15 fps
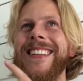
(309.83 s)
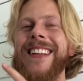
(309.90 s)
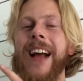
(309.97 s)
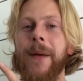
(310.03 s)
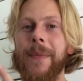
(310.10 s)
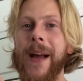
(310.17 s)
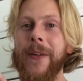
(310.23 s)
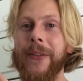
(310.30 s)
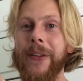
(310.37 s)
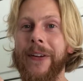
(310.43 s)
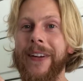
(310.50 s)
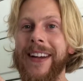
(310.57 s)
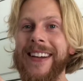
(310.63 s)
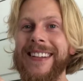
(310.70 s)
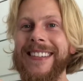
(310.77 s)
I'm now
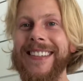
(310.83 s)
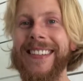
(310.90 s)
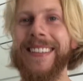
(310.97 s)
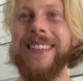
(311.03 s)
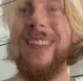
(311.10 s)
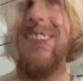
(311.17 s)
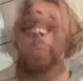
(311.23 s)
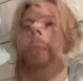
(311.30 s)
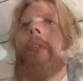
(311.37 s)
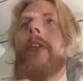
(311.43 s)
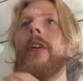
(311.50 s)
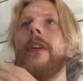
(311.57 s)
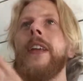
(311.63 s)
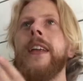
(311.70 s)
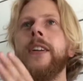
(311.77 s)
30, so I'm
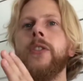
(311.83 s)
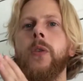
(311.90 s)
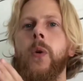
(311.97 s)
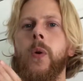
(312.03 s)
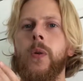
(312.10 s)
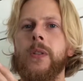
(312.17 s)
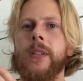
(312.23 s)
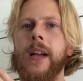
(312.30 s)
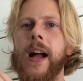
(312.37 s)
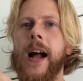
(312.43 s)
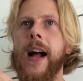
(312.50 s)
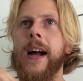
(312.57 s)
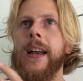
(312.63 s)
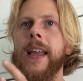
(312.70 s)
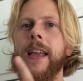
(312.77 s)
30 years old,
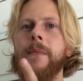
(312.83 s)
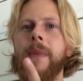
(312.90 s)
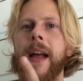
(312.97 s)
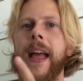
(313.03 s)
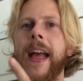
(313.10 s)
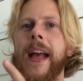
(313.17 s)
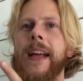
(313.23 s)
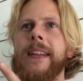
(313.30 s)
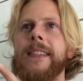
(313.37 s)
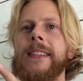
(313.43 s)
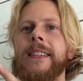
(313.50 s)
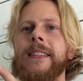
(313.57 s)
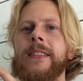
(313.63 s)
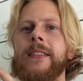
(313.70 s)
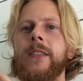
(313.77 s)
and in my head,
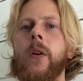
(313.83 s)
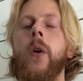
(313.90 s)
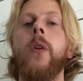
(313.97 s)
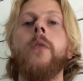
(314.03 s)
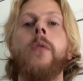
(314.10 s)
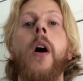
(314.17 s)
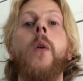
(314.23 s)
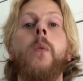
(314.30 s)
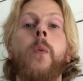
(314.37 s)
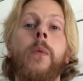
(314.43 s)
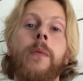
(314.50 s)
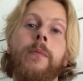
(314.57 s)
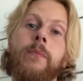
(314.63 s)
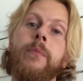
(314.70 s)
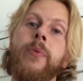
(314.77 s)
or
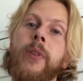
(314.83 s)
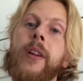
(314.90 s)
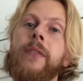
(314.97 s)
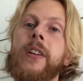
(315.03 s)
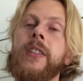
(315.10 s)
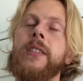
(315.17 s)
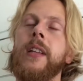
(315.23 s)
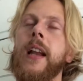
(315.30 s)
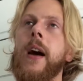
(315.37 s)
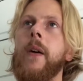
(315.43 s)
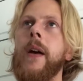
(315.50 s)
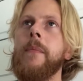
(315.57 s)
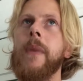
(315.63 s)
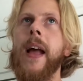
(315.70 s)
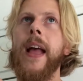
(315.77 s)
previous to now,
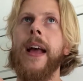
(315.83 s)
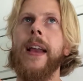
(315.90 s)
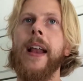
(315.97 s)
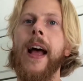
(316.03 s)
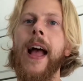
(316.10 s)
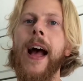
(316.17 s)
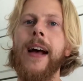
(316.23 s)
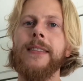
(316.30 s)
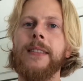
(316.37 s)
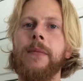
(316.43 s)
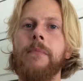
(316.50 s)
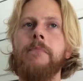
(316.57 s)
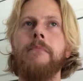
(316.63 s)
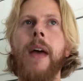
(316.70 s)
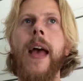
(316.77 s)
in my head, I
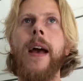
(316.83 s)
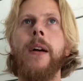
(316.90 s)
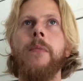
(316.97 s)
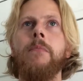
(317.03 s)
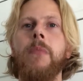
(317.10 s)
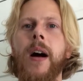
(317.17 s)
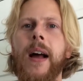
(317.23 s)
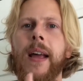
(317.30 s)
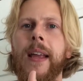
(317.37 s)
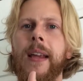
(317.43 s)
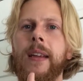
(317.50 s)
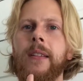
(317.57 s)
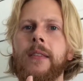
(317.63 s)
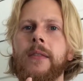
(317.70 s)
hadn't met my